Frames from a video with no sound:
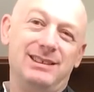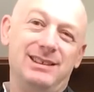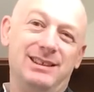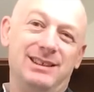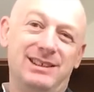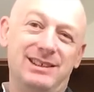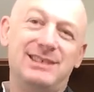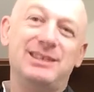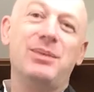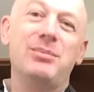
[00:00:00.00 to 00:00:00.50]

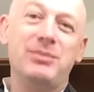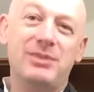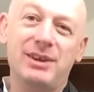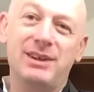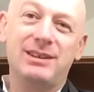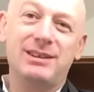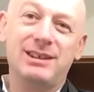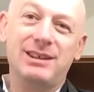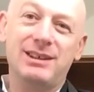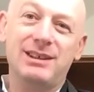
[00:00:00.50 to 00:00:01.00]
it is
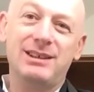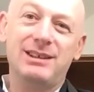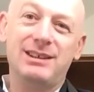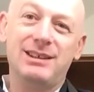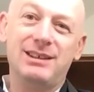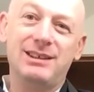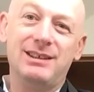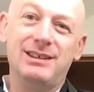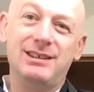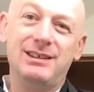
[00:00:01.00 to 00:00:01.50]
something,
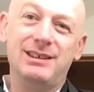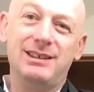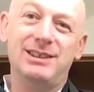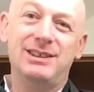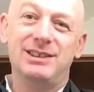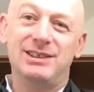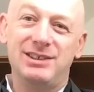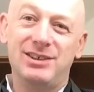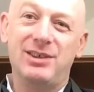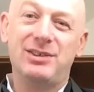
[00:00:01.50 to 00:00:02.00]
it
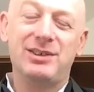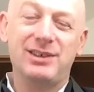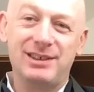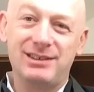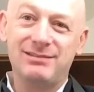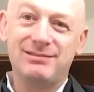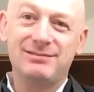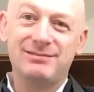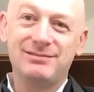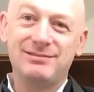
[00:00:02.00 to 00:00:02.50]
is
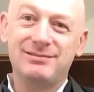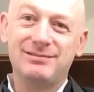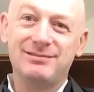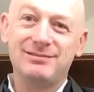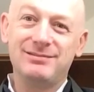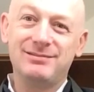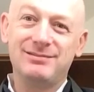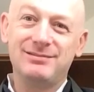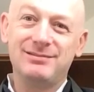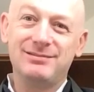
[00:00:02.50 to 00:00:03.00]
nothing.
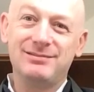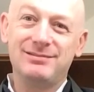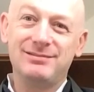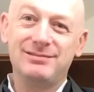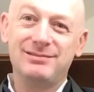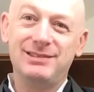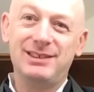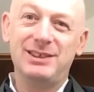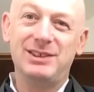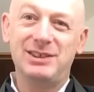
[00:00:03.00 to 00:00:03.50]

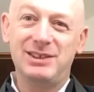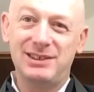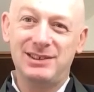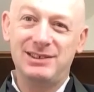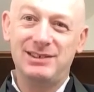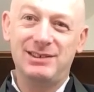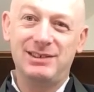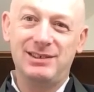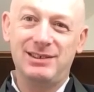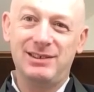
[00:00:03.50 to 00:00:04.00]
It
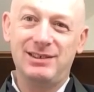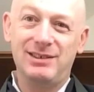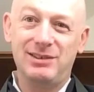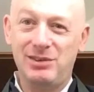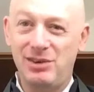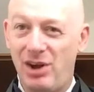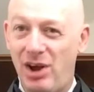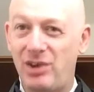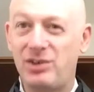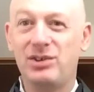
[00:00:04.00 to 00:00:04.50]
is
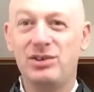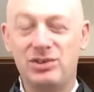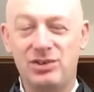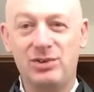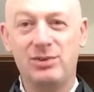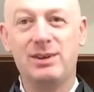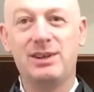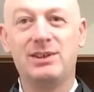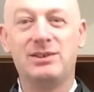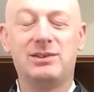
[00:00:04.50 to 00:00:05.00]
not a
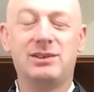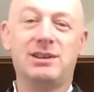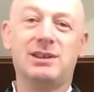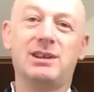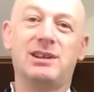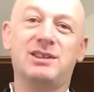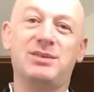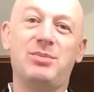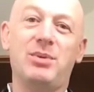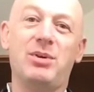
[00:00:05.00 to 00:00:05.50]
dualistic
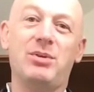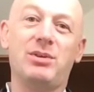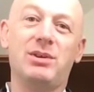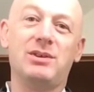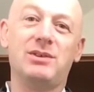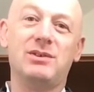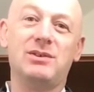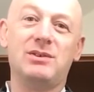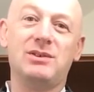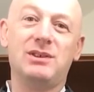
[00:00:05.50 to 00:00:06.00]

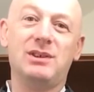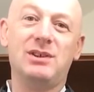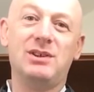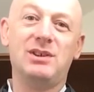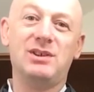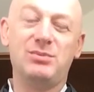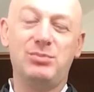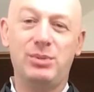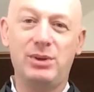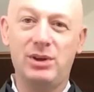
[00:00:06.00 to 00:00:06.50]
experience. It
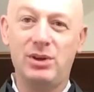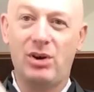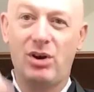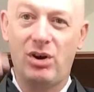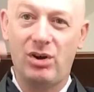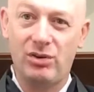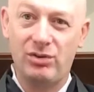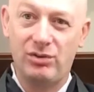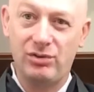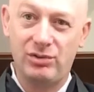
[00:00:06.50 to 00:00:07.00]
is
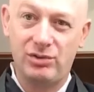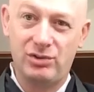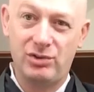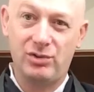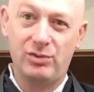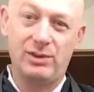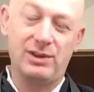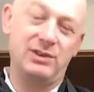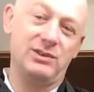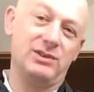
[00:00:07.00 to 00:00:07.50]
beyond
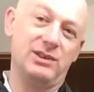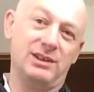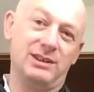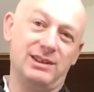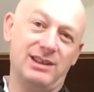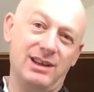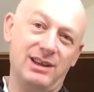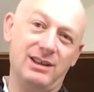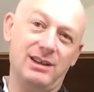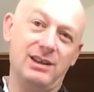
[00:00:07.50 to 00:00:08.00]
dualistic
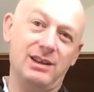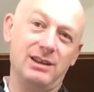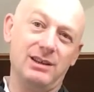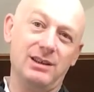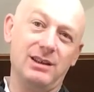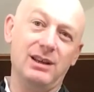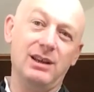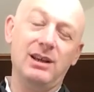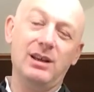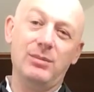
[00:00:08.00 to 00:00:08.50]
thinking,
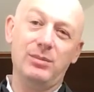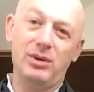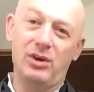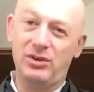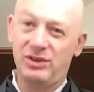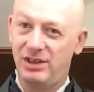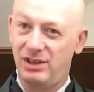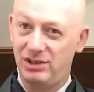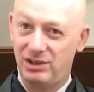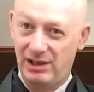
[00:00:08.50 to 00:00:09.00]

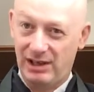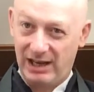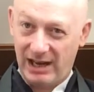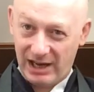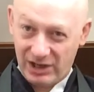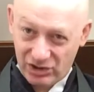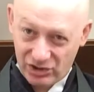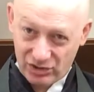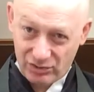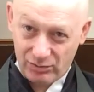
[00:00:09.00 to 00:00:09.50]
beyond
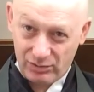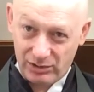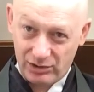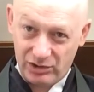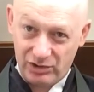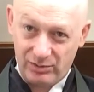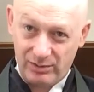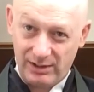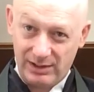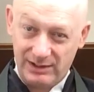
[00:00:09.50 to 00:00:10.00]
intellectual
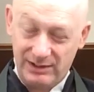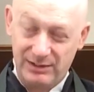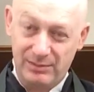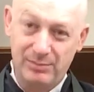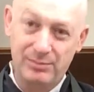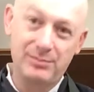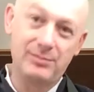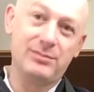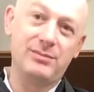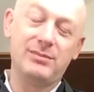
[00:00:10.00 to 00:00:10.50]

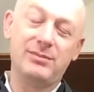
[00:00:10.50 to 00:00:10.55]
dualism,